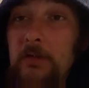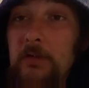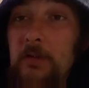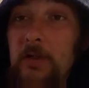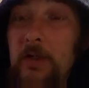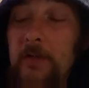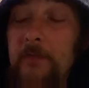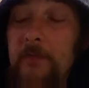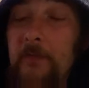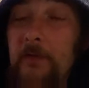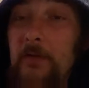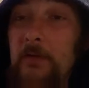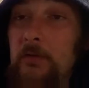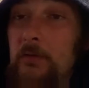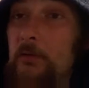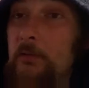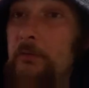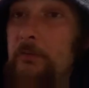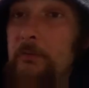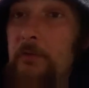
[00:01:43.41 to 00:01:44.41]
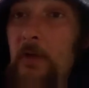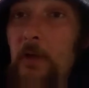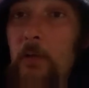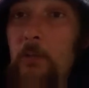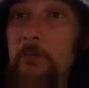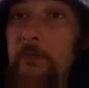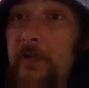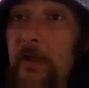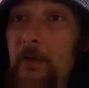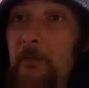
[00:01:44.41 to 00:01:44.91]
and I couldn't
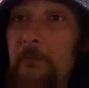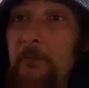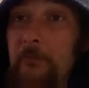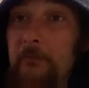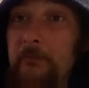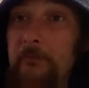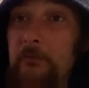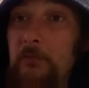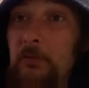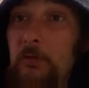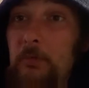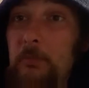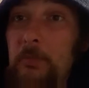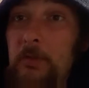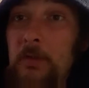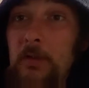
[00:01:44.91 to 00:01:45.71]
hold down a job.